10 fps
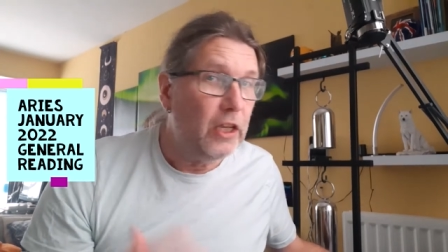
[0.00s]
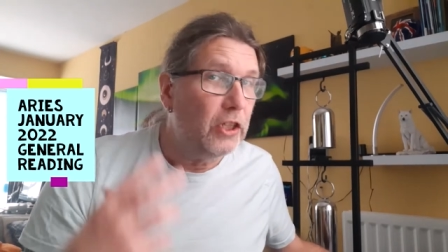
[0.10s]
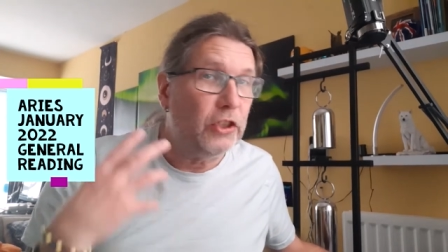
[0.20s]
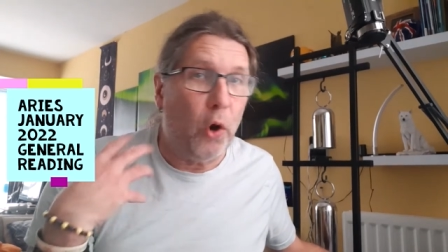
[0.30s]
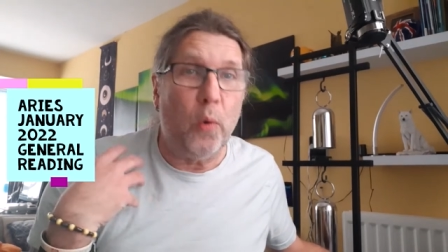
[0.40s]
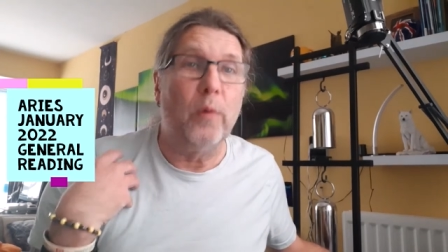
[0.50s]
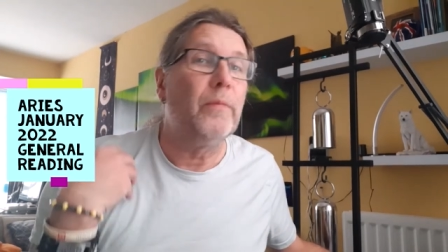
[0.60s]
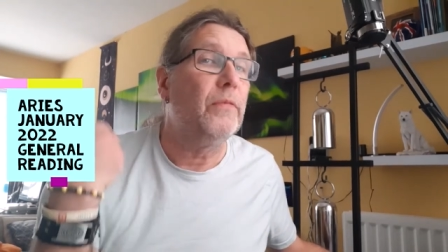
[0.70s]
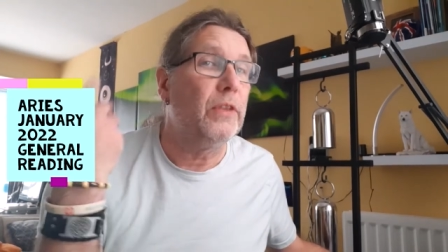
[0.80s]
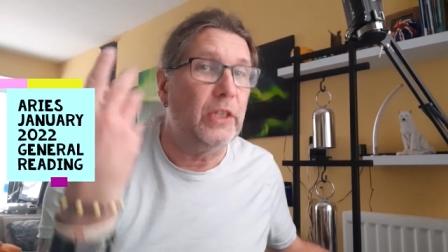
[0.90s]
So
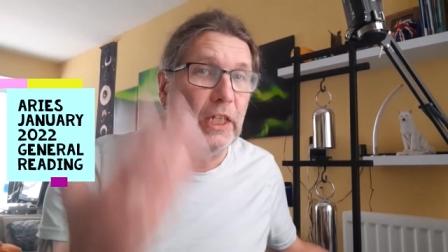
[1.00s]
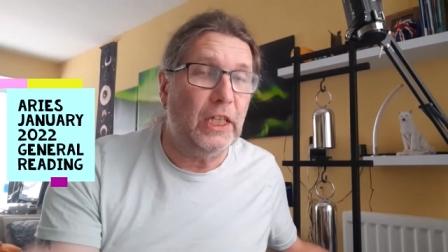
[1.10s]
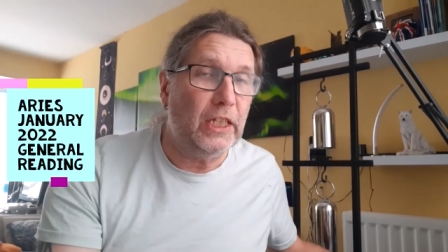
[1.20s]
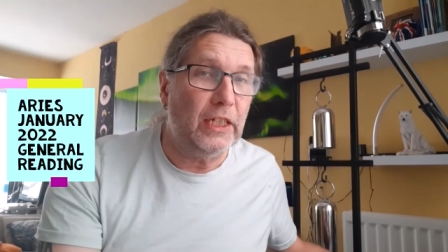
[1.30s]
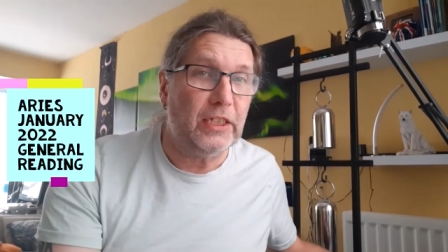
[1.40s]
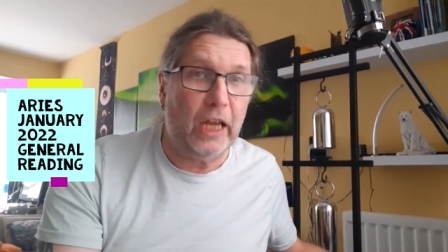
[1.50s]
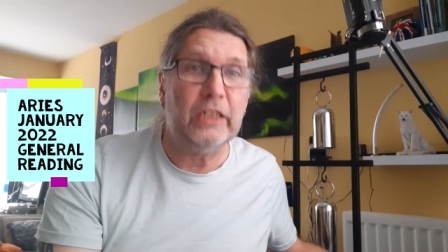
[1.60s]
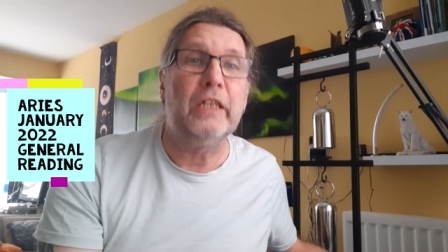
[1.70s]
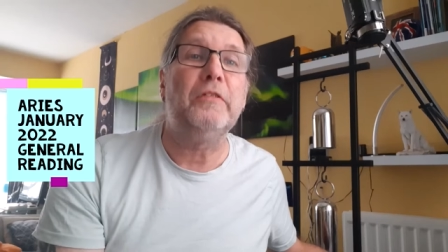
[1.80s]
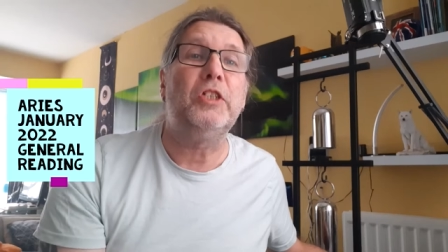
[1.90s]
the, the sun
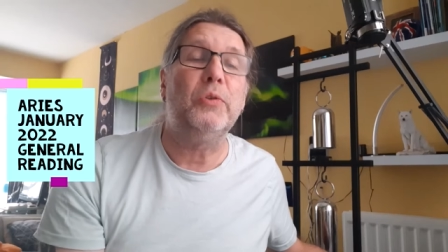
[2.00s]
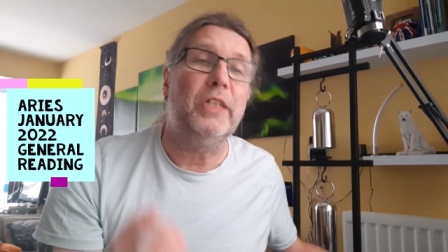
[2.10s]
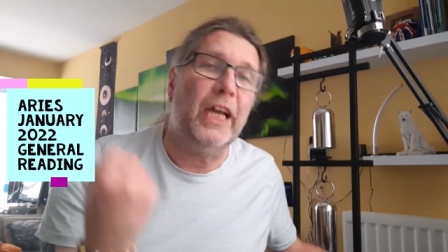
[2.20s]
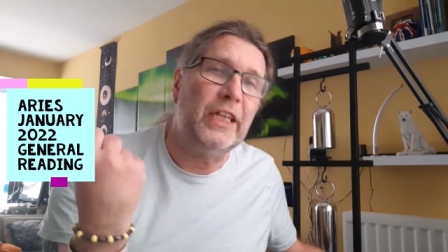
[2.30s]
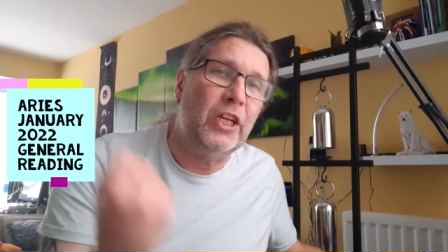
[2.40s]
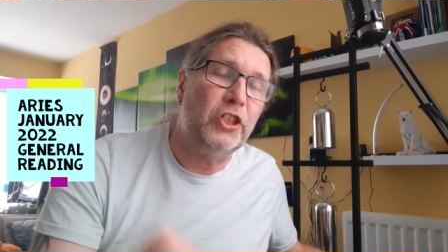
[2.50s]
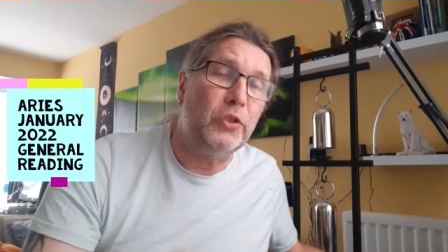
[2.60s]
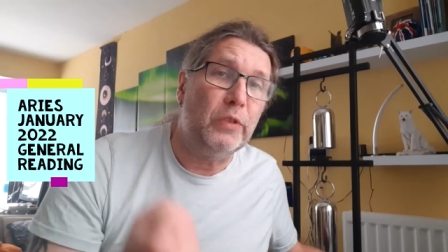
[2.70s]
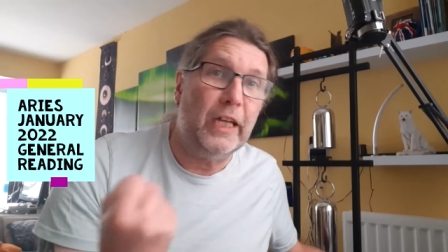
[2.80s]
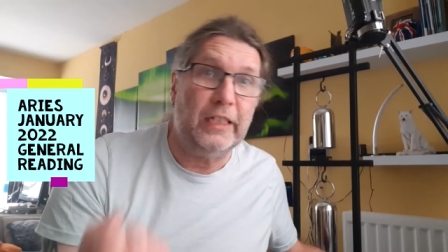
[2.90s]
gives you the energy
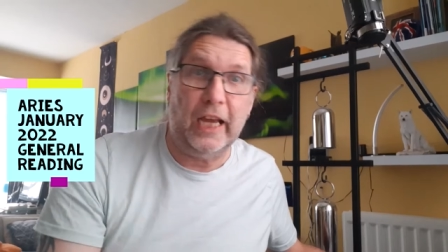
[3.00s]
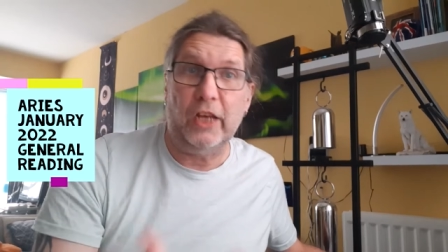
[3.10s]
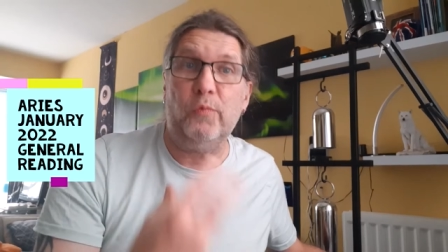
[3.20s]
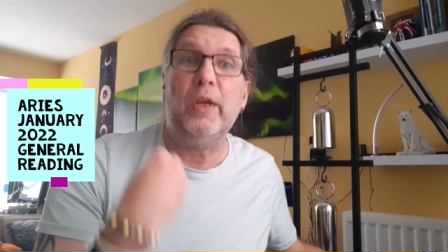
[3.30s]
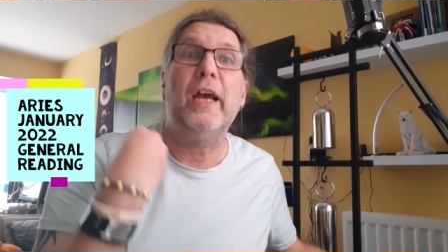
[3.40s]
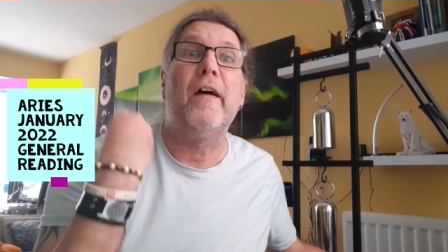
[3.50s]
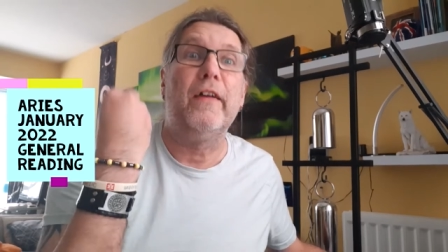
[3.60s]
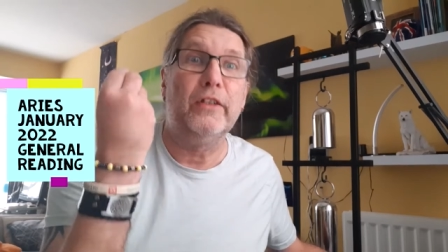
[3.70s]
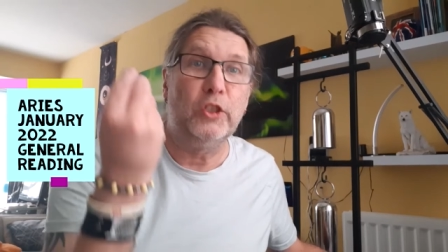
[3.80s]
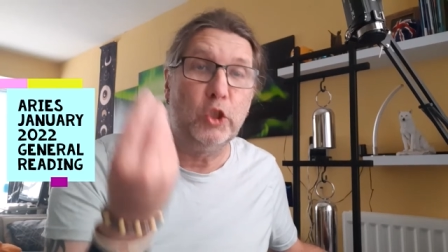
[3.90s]
you need, and we're
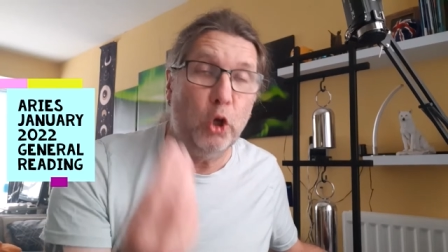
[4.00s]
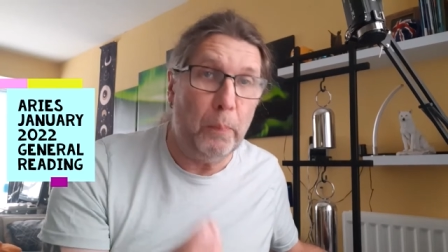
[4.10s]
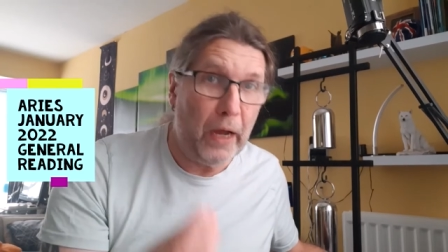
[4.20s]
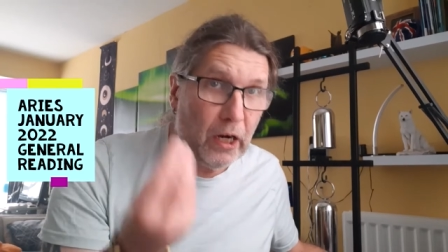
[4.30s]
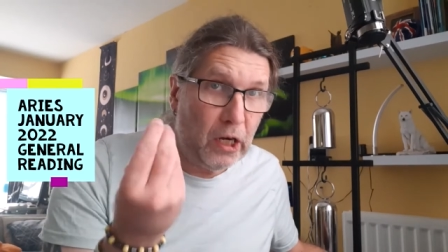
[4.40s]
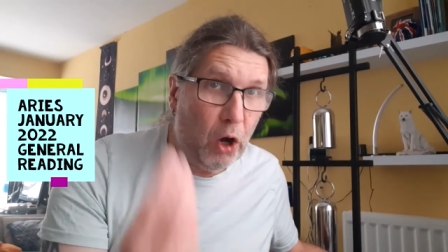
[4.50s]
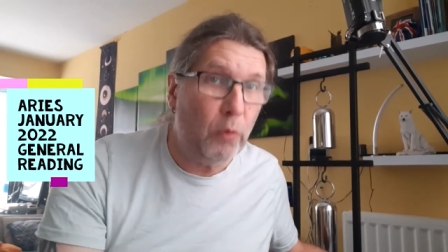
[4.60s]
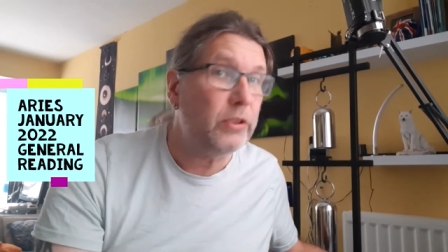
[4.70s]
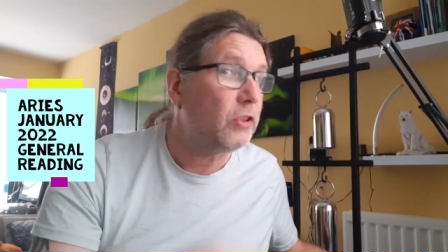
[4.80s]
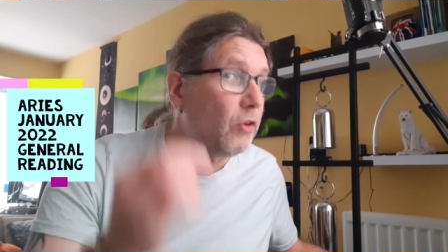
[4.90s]
super
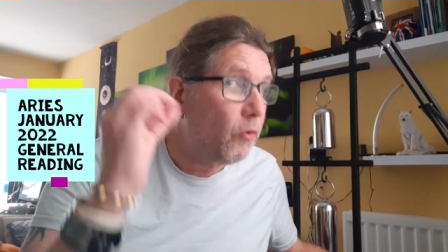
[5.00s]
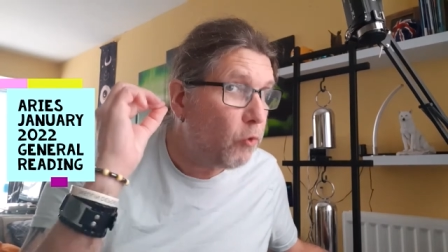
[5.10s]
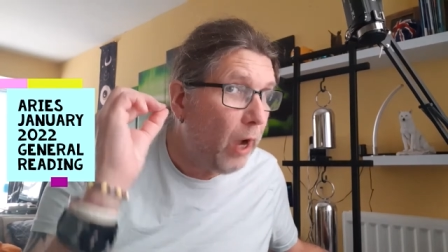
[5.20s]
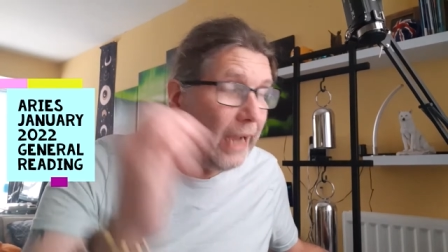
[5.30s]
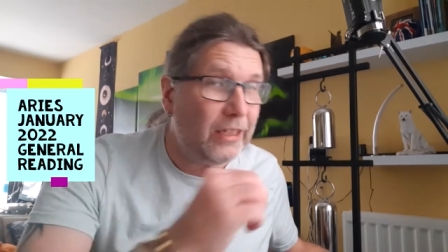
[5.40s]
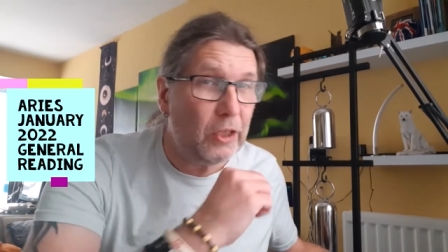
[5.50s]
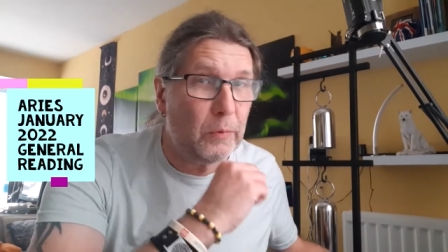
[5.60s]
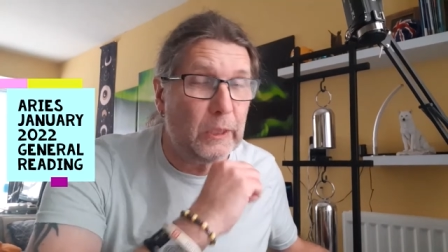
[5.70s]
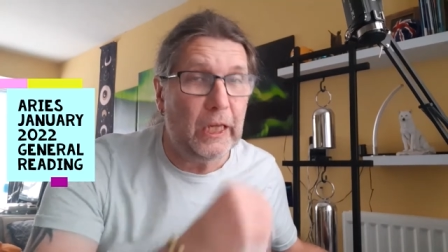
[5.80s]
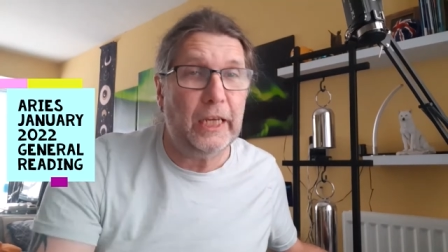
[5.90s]
close right at the
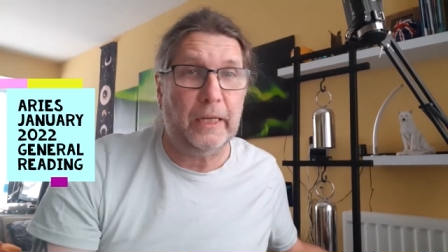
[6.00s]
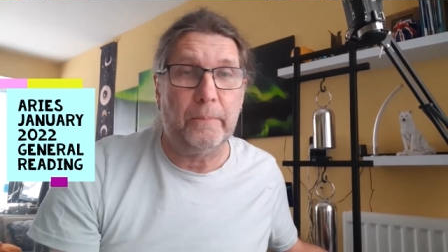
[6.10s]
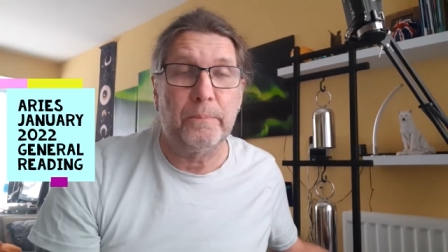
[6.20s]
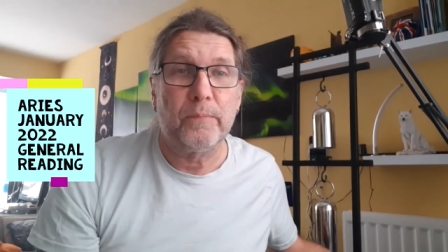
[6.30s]
beginning